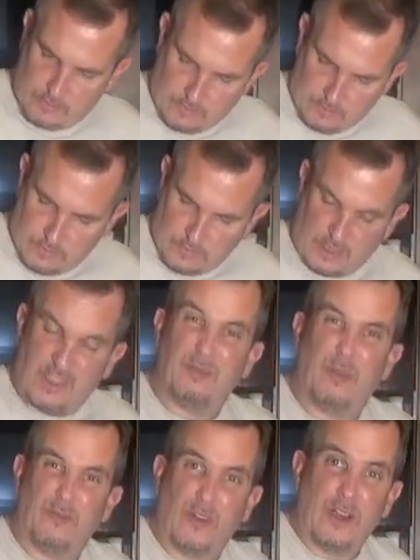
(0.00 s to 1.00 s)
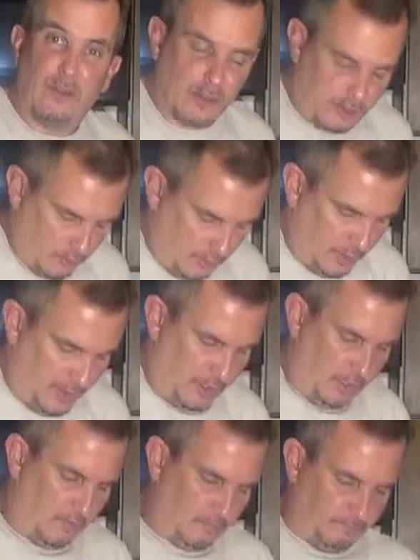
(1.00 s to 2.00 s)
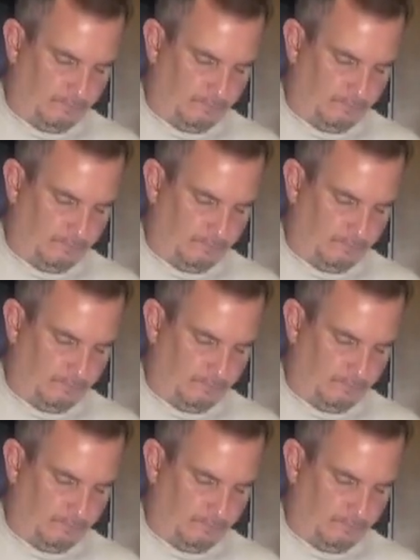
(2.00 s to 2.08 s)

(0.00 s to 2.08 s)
A little more flavor to it, I think.